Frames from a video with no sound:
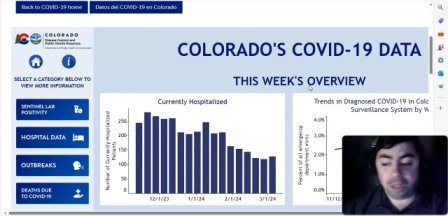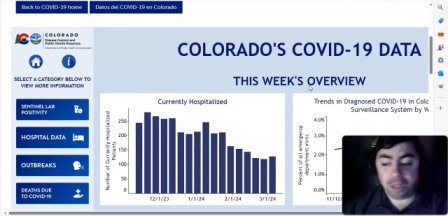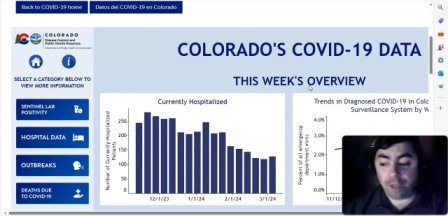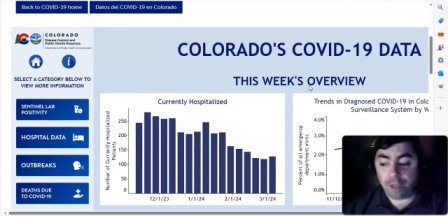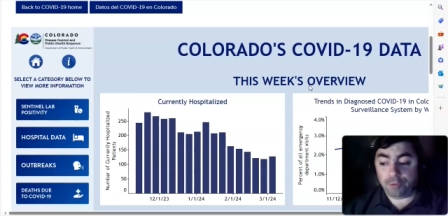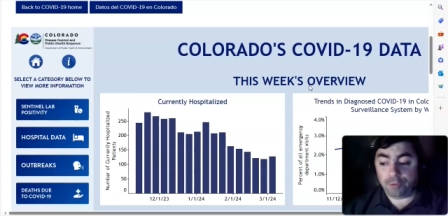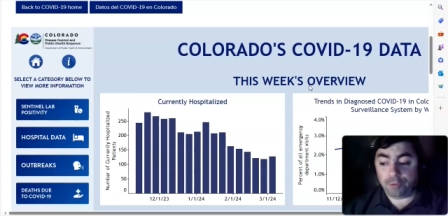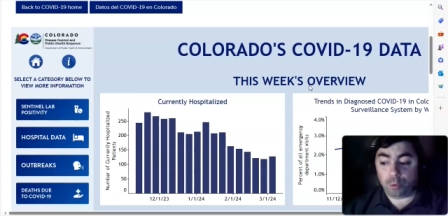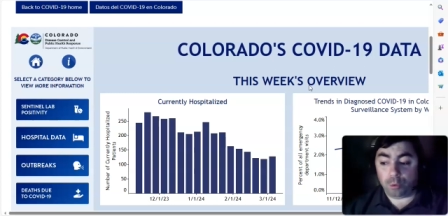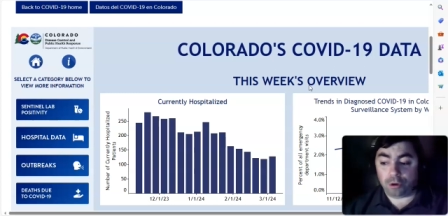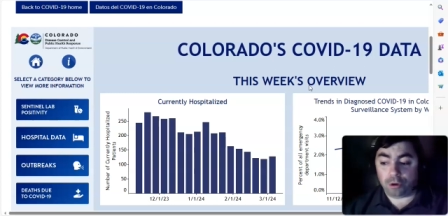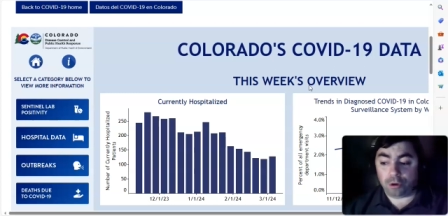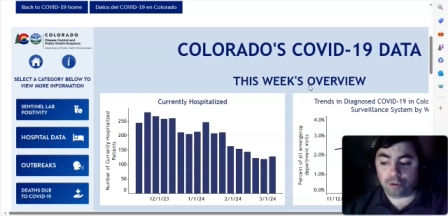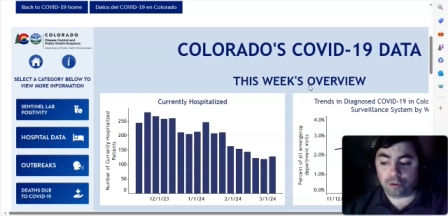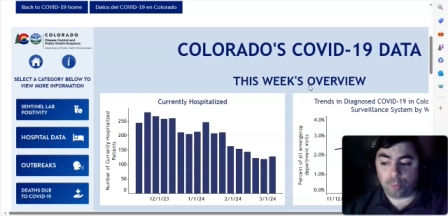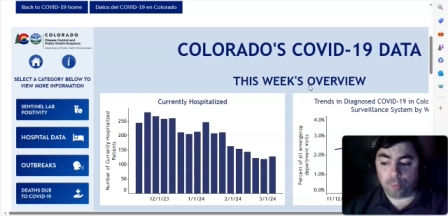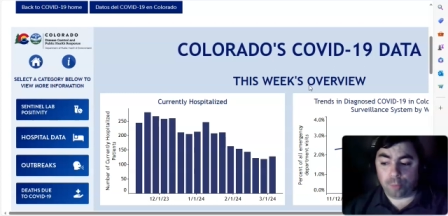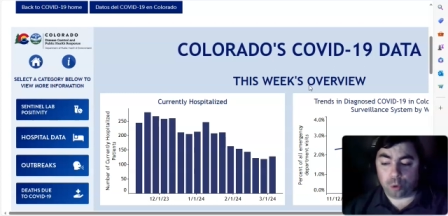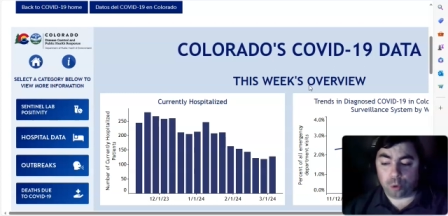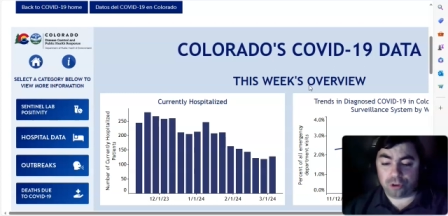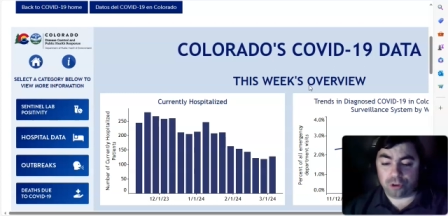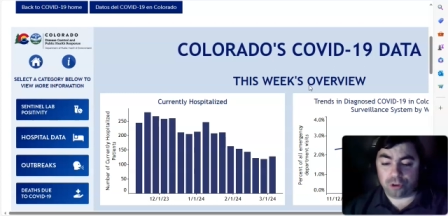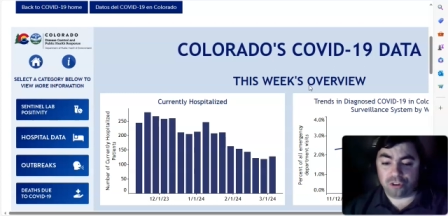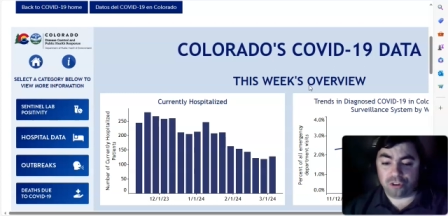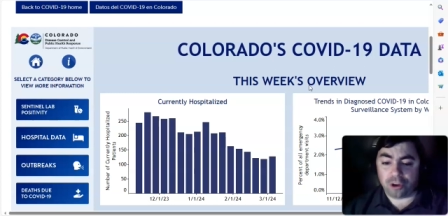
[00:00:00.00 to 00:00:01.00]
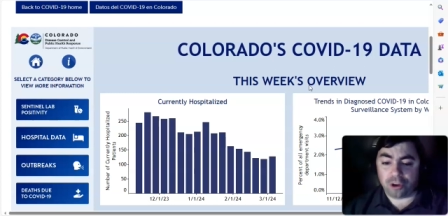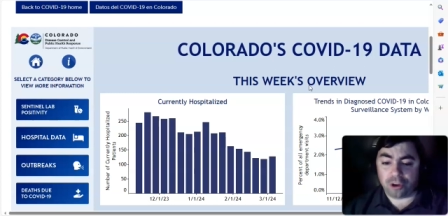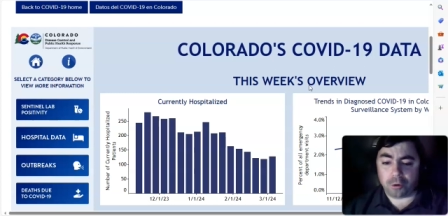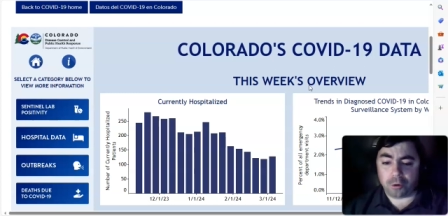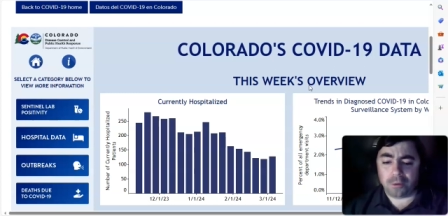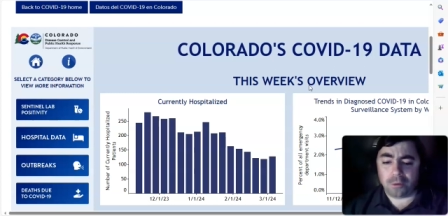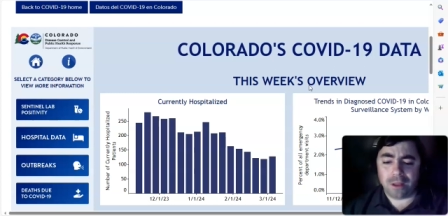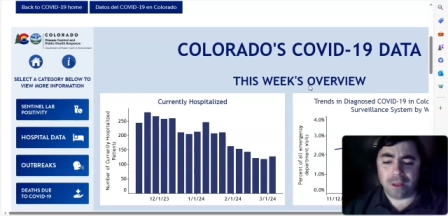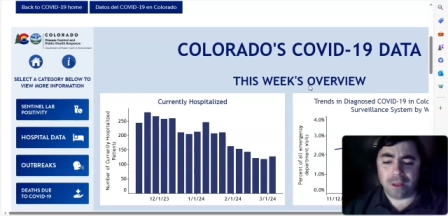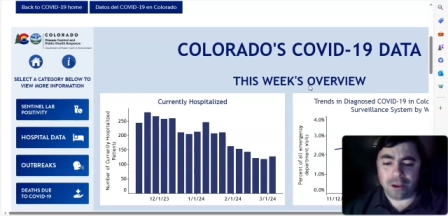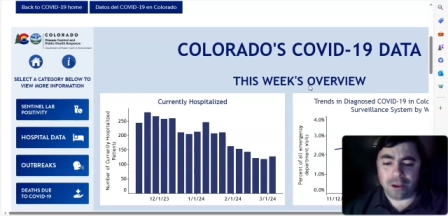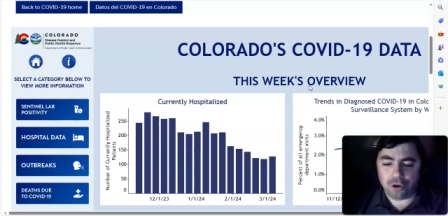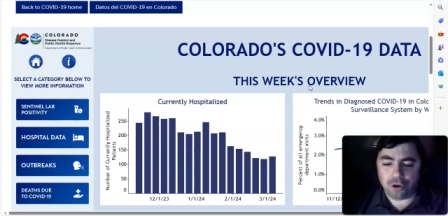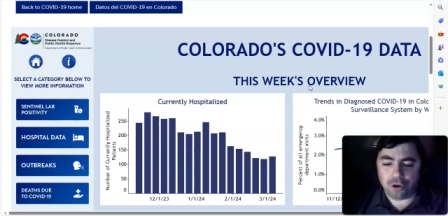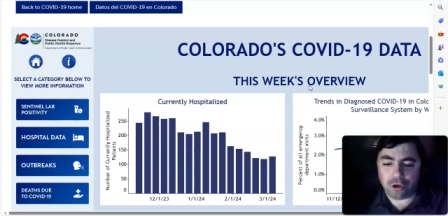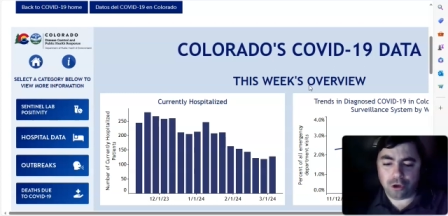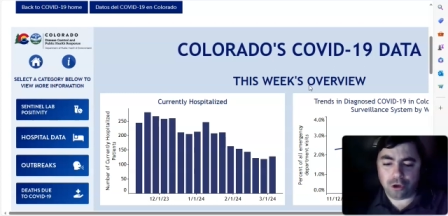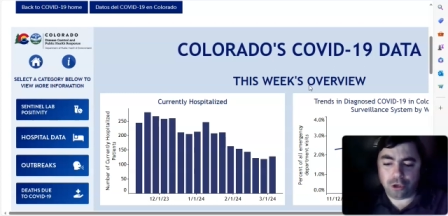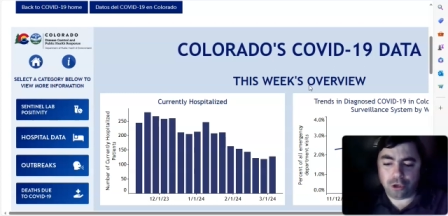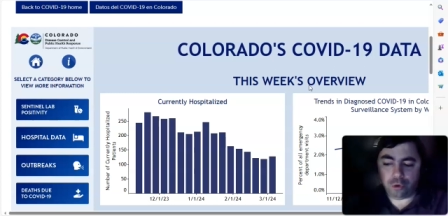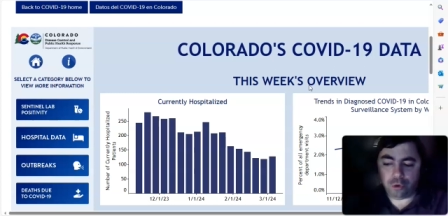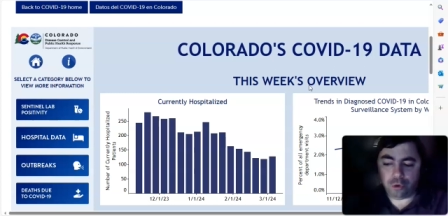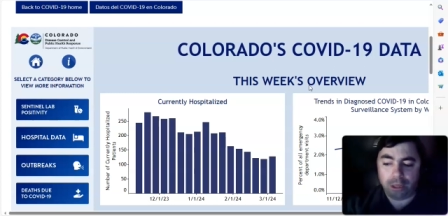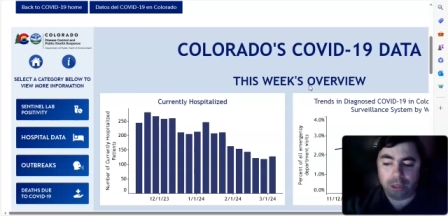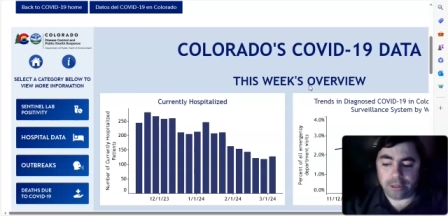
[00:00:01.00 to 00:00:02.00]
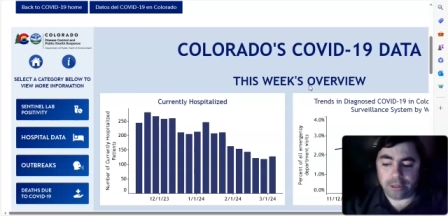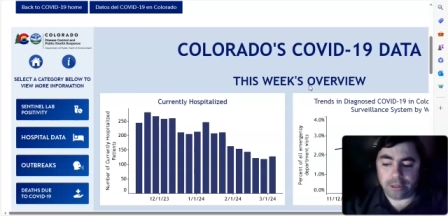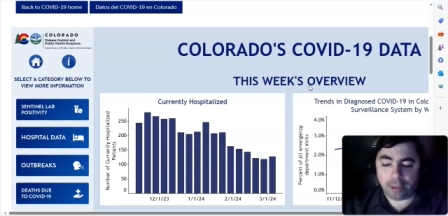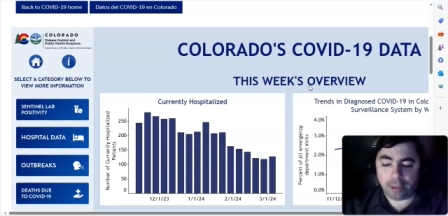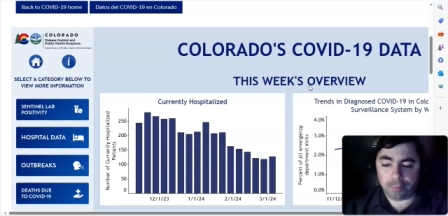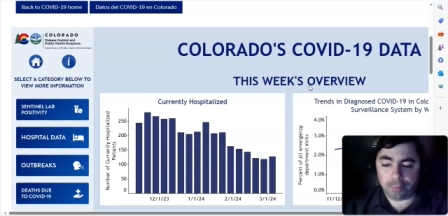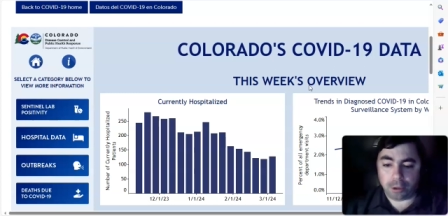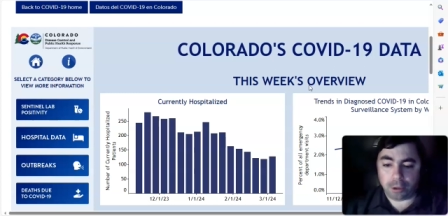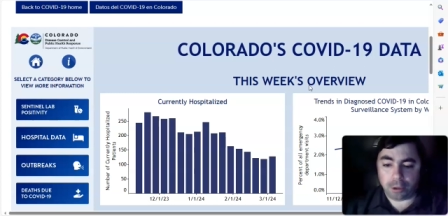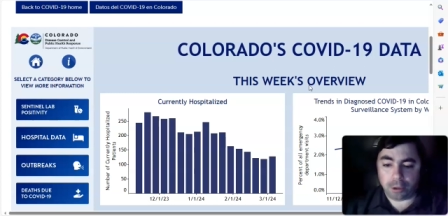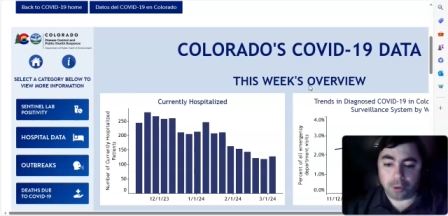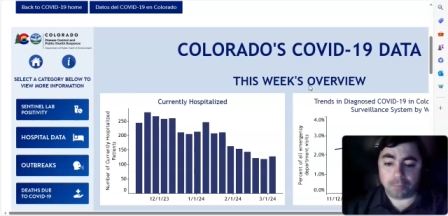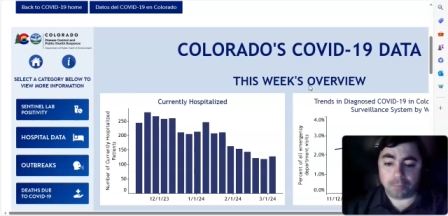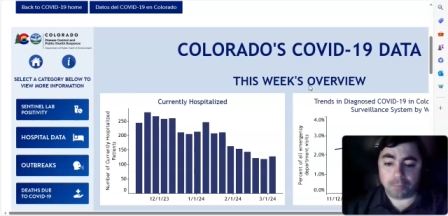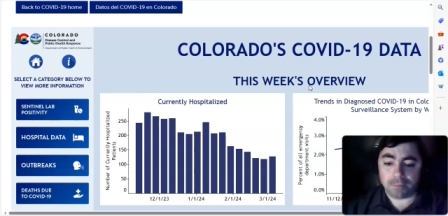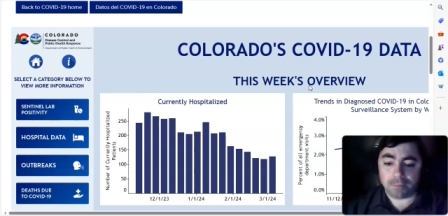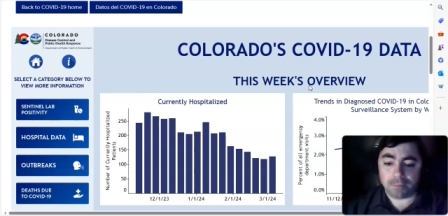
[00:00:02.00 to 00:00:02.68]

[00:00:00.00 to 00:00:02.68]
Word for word: If you want to support the channel, you can do that down below.